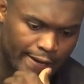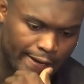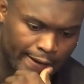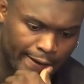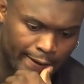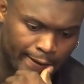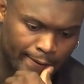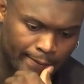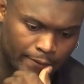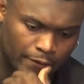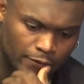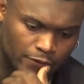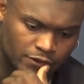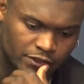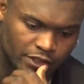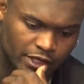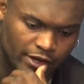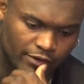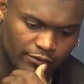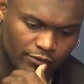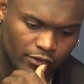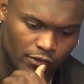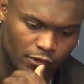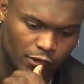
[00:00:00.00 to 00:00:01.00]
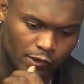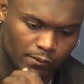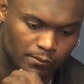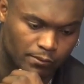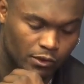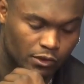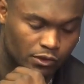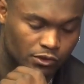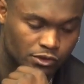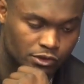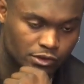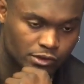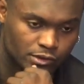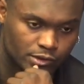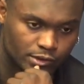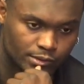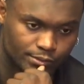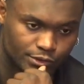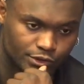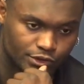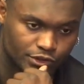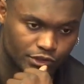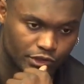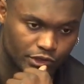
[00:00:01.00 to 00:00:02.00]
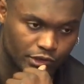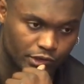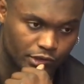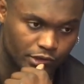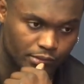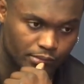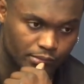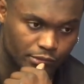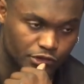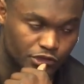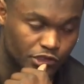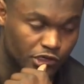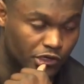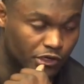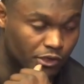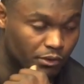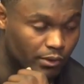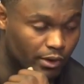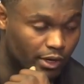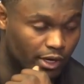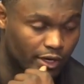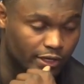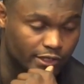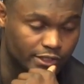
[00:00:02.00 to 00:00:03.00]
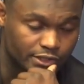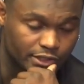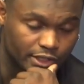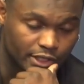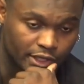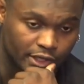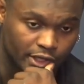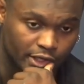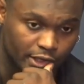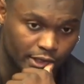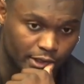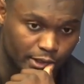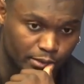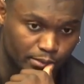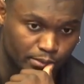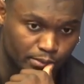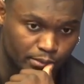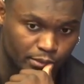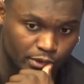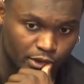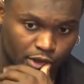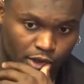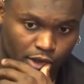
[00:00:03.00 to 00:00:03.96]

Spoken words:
I would say I've grown the most maturity-wise and